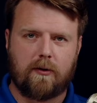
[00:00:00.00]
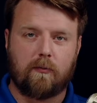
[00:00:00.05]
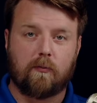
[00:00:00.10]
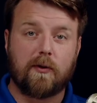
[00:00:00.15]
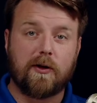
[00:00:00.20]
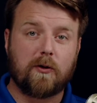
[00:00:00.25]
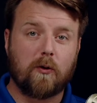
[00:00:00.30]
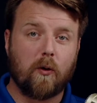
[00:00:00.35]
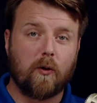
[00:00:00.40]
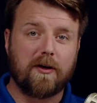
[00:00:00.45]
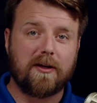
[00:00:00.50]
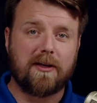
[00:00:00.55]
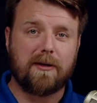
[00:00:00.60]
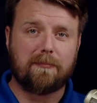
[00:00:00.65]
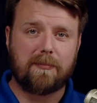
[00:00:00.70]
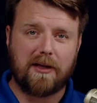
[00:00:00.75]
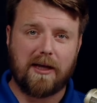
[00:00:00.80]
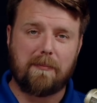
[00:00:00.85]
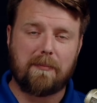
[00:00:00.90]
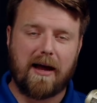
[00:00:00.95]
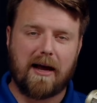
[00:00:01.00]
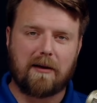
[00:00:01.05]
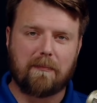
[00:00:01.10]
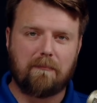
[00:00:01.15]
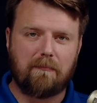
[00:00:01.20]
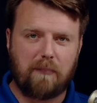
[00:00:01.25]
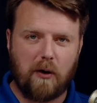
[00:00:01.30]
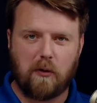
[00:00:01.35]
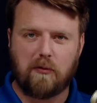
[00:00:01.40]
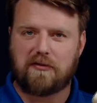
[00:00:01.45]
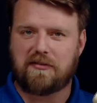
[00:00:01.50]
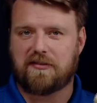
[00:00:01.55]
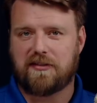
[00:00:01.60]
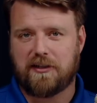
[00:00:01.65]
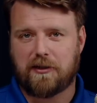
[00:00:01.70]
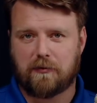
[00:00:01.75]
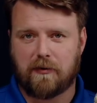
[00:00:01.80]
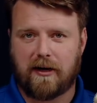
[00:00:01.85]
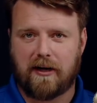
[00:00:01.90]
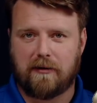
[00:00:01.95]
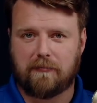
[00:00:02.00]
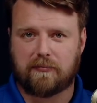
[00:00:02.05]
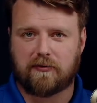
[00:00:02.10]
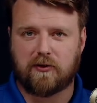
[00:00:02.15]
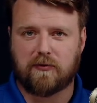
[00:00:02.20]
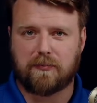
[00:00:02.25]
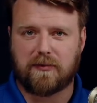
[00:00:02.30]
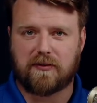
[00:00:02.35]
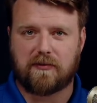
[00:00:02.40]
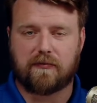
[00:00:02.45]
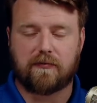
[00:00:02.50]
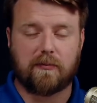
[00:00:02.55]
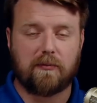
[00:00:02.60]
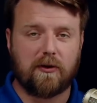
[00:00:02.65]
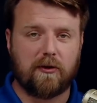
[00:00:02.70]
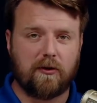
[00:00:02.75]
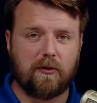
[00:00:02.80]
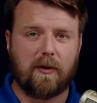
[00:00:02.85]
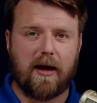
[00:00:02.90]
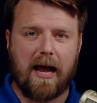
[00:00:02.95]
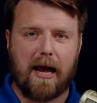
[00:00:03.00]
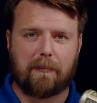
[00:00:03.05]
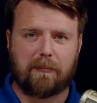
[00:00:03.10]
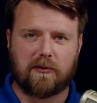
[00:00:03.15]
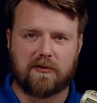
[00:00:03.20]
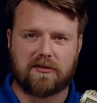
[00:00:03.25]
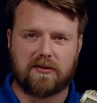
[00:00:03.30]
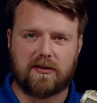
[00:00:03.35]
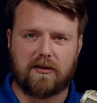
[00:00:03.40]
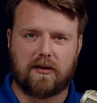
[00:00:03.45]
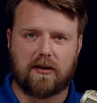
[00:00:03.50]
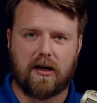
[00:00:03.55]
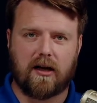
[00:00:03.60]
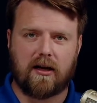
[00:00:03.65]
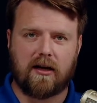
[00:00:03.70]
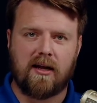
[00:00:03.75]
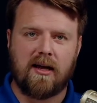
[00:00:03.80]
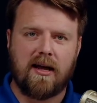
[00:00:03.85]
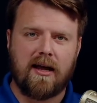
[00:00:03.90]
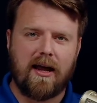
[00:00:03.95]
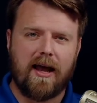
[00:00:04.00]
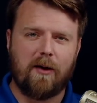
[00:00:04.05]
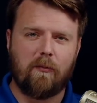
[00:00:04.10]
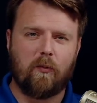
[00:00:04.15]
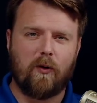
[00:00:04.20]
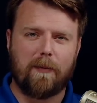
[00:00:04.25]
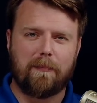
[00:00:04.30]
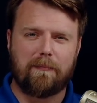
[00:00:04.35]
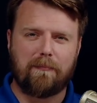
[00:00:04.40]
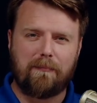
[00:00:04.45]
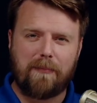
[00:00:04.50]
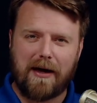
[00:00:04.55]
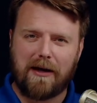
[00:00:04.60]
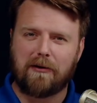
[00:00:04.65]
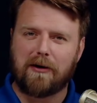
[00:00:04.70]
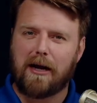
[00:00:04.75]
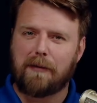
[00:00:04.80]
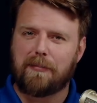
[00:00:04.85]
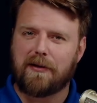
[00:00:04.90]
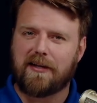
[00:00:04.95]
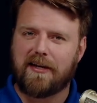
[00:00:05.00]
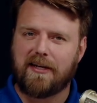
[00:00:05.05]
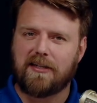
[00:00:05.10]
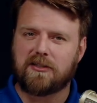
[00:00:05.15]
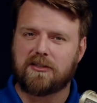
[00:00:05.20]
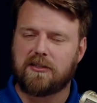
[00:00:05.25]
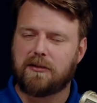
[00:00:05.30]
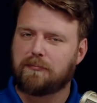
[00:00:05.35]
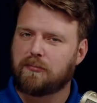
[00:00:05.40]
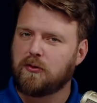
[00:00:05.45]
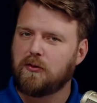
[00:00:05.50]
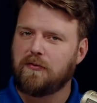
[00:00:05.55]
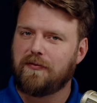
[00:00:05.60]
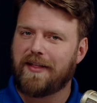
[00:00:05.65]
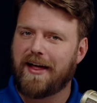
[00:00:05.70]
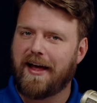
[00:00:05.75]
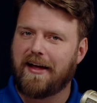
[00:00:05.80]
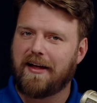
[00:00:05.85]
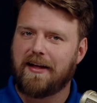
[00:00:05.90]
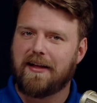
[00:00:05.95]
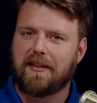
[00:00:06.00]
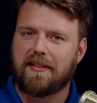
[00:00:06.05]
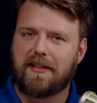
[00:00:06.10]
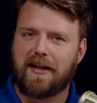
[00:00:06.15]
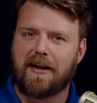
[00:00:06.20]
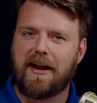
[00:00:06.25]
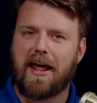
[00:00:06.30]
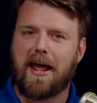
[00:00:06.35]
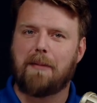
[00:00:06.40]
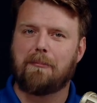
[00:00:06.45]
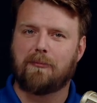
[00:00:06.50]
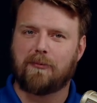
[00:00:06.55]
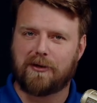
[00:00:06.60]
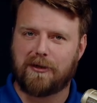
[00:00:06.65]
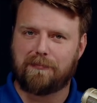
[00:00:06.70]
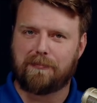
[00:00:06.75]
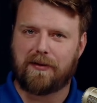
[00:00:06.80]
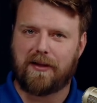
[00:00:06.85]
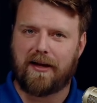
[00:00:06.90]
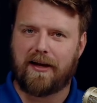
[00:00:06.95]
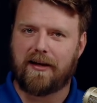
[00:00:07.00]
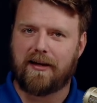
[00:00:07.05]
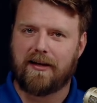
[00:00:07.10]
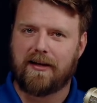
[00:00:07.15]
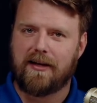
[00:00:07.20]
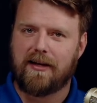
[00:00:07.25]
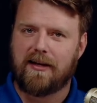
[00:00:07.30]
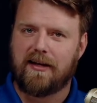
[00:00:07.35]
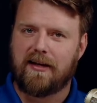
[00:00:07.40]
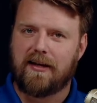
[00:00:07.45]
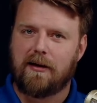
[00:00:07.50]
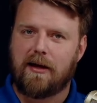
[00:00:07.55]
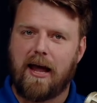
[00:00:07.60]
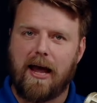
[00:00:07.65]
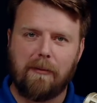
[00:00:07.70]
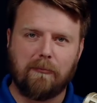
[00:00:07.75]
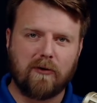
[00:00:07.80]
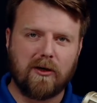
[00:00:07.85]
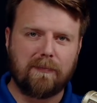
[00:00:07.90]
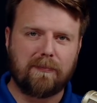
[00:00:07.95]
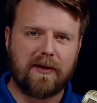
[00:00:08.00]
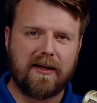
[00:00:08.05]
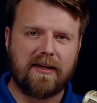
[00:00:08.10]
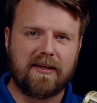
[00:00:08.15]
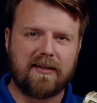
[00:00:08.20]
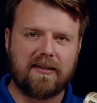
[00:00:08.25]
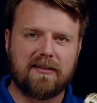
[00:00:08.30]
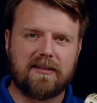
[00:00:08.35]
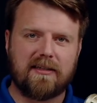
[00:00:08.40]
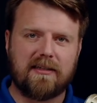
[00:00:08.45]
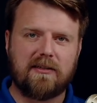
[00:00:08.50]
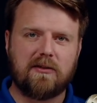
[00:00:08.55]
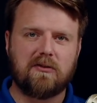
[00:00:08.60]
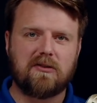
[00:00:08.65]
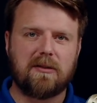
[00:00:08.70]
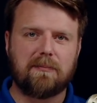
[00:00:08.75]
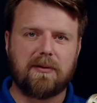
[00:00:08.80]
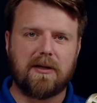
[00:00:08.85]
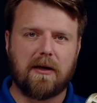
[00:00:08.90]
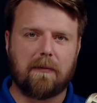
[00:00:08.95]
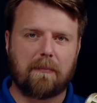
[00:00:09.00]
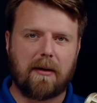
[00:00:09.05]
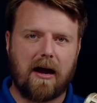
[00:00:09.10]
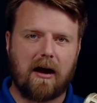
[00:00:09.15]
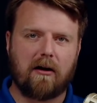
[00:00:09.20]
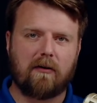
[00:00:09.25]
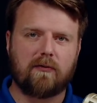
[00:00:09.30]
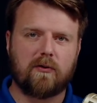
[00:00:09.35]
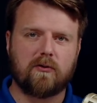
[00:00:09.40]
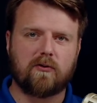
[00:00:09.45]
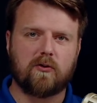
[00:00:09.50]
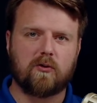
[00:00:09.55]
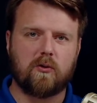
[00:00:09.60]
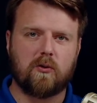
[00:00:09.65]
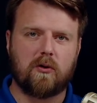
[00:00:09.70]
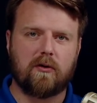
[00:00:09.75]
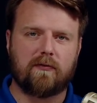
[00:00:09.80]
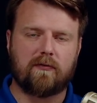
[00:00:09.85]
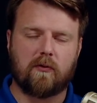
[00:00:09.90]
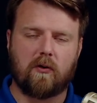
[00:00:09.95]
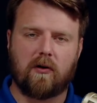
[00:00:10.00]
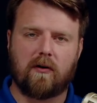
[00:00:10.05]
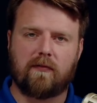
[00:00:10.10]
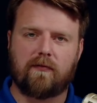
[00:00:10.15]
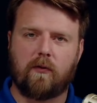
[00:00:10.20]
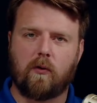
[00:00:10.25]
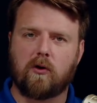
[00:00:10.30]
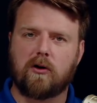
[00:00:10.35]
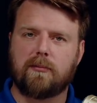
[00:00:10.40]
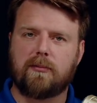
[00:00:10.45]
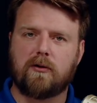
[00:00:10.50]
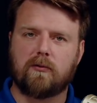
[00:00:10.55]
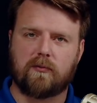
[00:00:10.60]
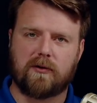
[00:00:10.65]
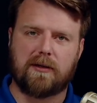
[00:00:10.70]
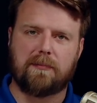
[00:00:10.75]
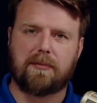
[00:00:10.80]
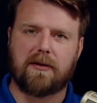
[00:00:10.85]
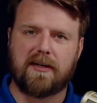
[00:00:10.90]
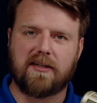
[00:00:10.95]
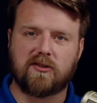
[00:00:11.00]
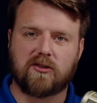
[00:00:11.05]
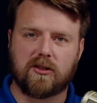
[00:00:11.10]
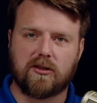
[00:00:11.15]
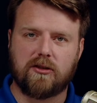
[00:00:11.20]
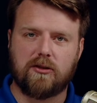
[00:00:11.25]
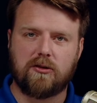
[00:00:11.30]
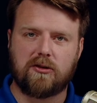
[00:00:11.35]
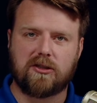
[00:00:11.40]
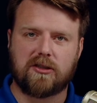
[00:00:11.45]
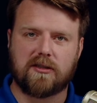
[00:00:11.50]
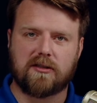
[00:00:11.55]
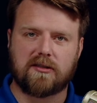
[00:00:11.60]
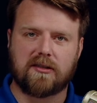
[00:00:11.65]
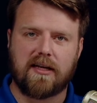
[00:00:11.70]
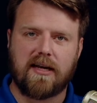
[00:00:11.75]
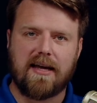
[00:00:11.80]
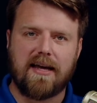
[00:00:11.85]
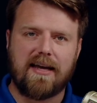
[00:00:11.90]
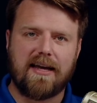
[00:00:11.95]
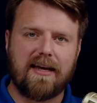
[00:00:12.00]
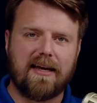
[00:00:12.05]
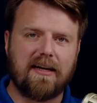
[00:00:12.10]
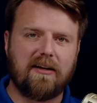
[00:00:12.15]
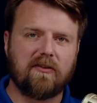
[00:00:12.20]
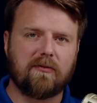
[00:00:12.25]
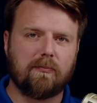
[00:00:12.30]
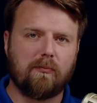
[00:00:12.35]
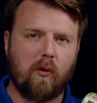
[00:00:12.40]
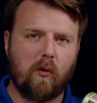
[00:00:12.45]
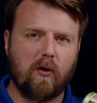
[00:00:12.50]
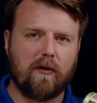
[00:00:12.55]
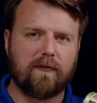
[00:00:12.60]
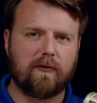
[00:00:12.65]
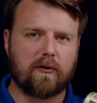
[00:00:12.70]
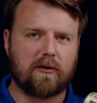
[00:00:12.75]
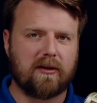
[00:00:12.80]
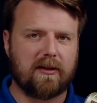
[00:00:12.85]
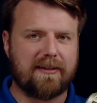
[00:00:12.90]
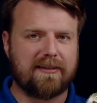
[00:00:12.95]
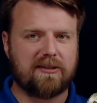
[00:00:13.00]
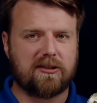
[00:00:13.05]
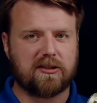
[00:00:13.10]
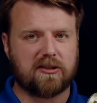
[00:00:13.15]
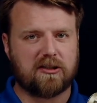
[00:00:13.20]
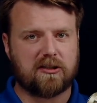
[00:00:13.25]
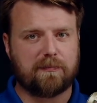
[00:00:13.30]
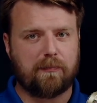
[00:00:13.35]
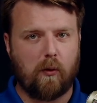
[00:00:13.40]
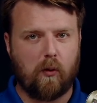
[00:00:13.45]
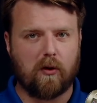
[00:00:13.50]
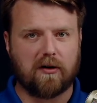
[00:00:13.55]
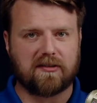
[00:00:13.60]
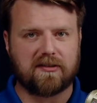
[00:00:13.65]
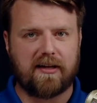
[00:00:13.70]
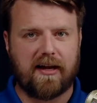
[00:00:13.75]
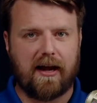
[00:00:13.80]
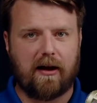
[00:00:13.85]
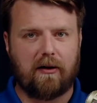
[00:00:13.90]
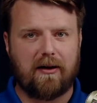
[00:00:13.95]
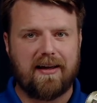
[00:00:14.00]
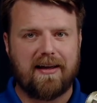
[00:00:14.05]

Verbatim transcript: Recording and playback both see great improvements from the new Apple Silicon, and what better application to prove that than M Replay? M Replay continues to be a powerful tool for affordable replay solutions, it is more for than just sports now,